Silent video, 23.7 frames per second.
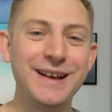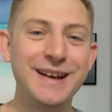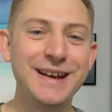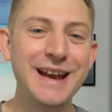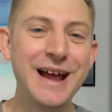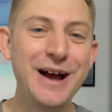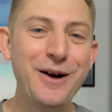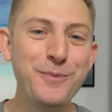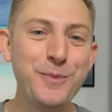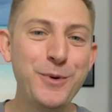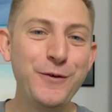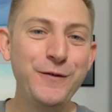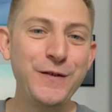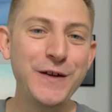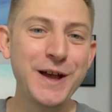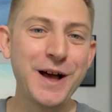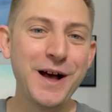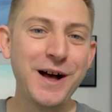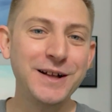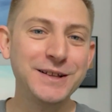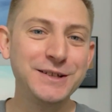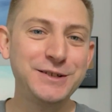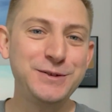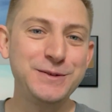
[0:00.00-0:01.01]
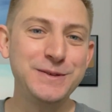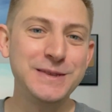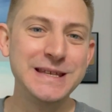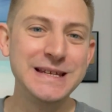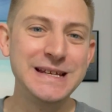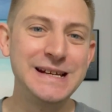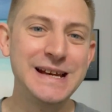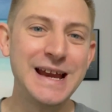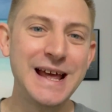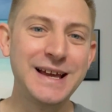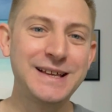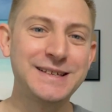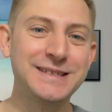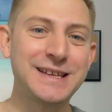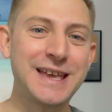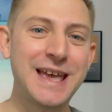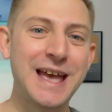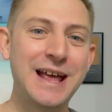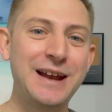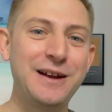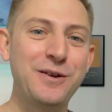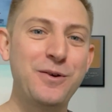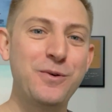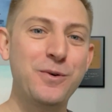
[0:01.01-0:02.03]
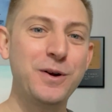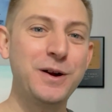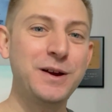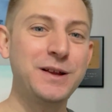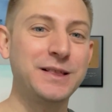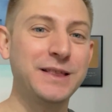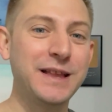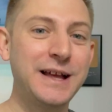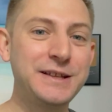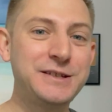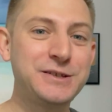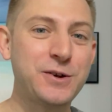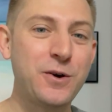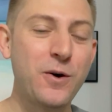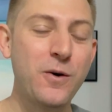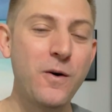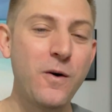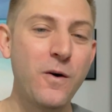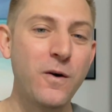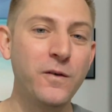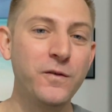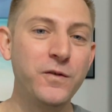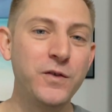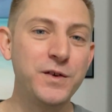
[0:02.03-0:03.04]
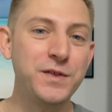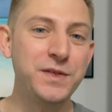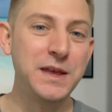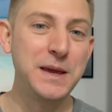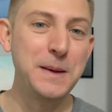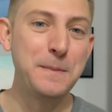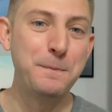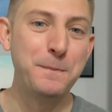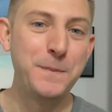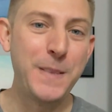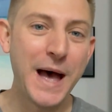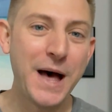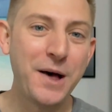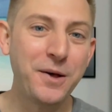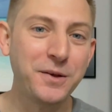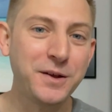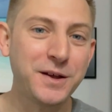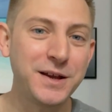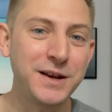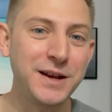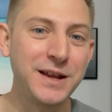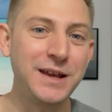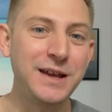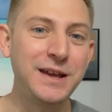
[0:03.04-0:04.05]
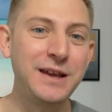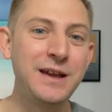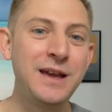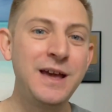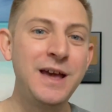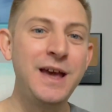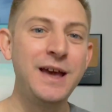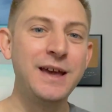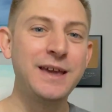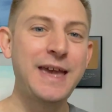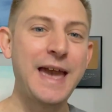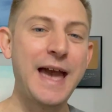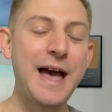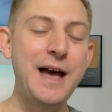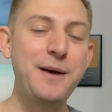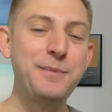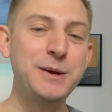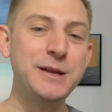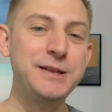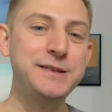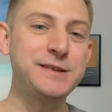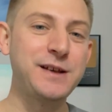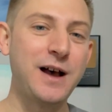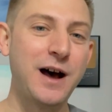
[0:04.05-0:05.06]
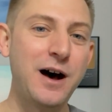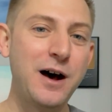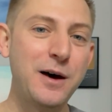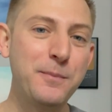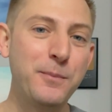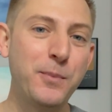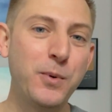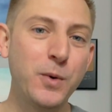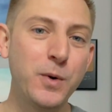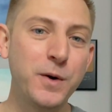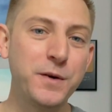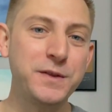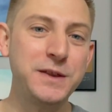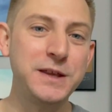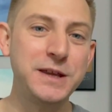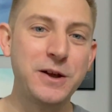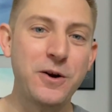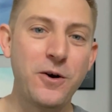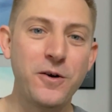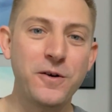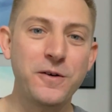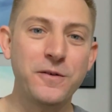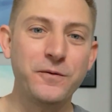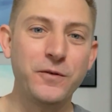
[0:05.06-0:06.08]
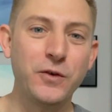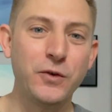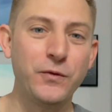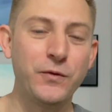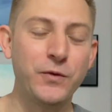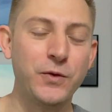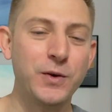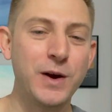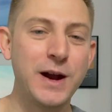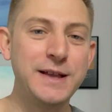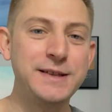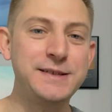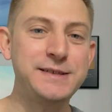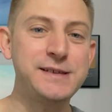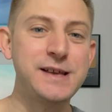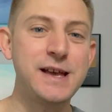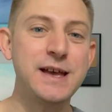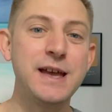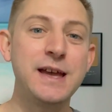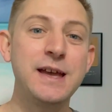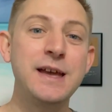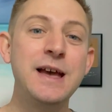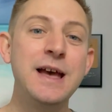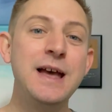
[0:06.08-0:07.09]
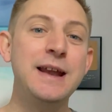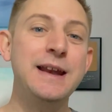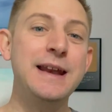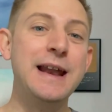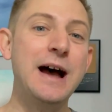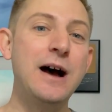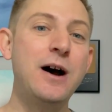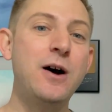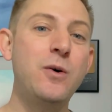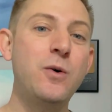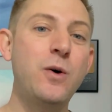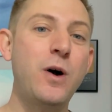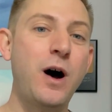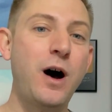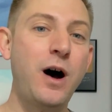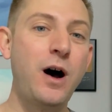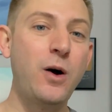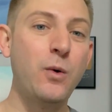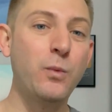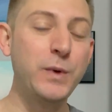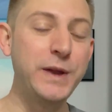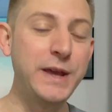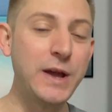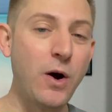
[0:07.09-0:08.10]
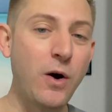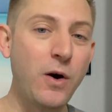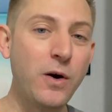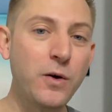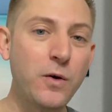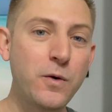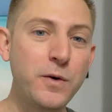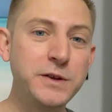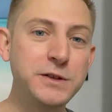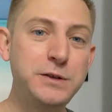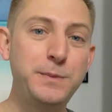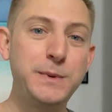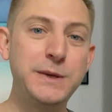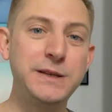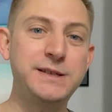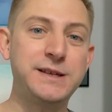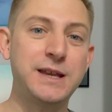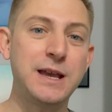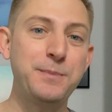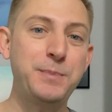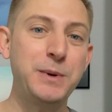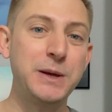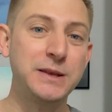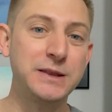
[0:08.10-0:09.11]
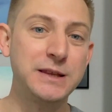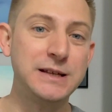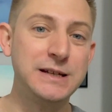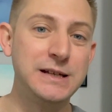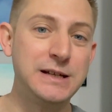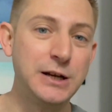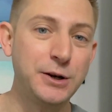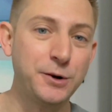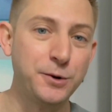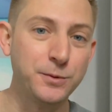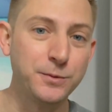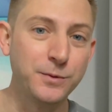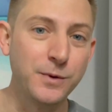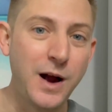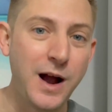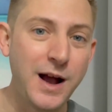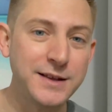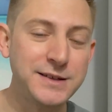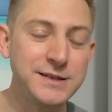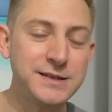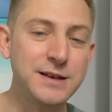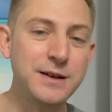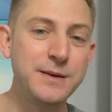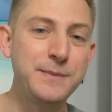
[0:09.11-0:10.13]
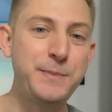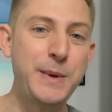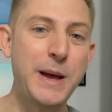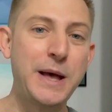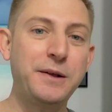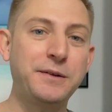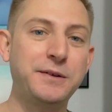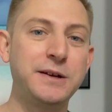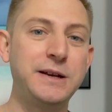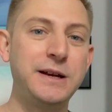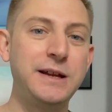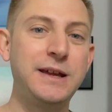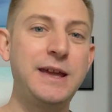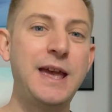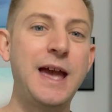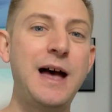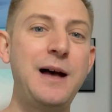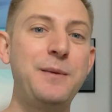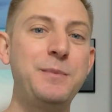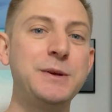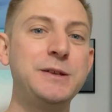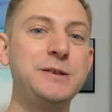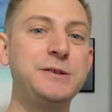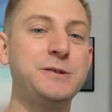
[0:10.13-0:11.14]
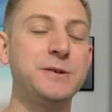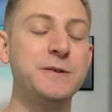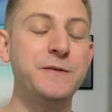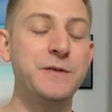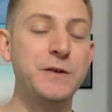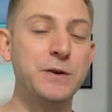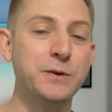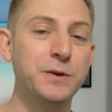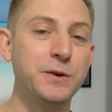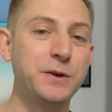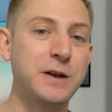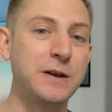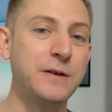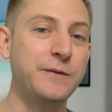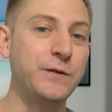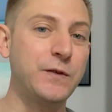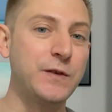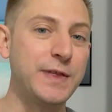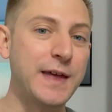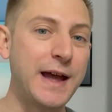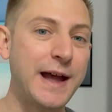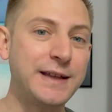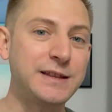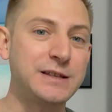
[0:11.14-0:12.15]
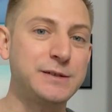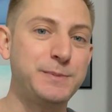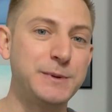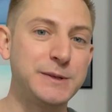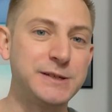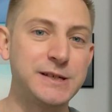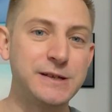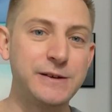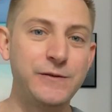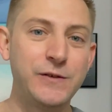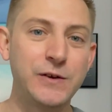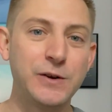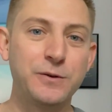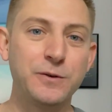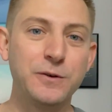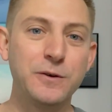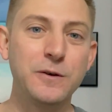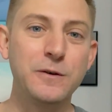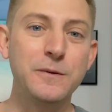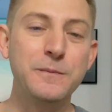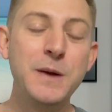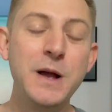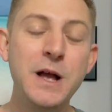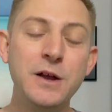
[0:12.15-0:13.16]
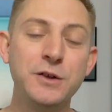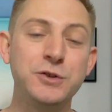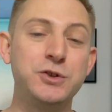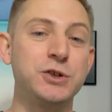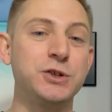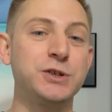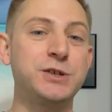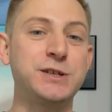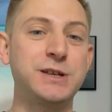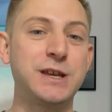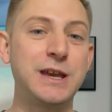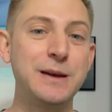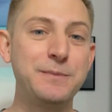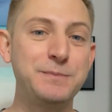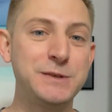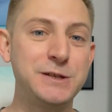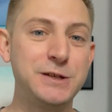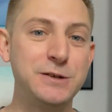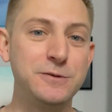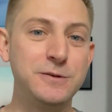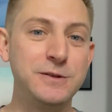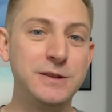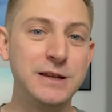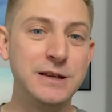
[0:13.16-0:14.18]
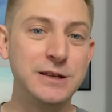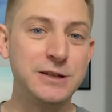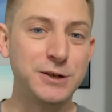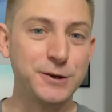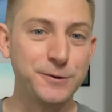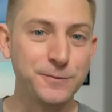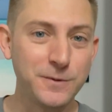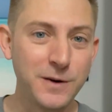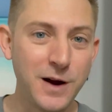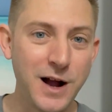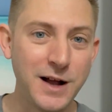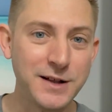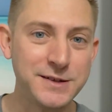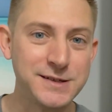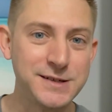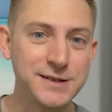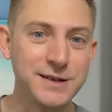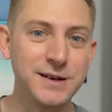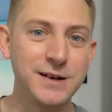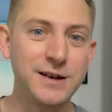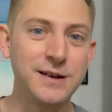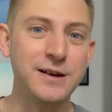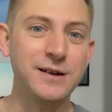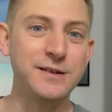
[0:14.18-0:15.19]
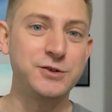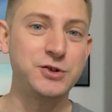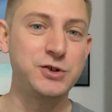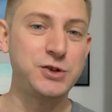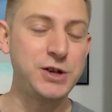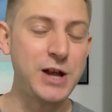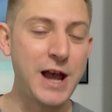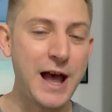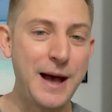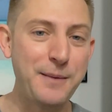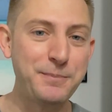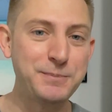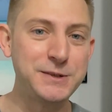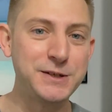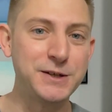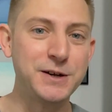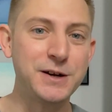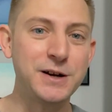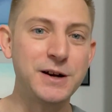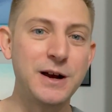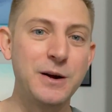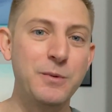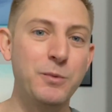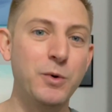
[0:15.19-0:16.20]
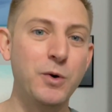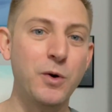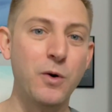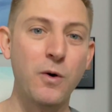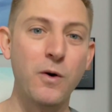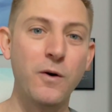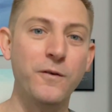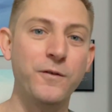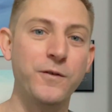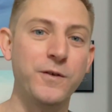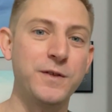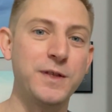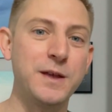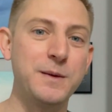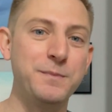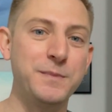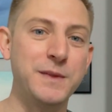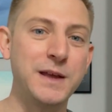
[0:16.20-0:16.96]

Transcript: Now moving on to the next category, let's go over the balcony cabins on board the Carnival Firenze. Now we are going to be skipping the Terraza balcony cabin, so if you're looking for that specific room, just skip to the Terraza chapter and we'll go over them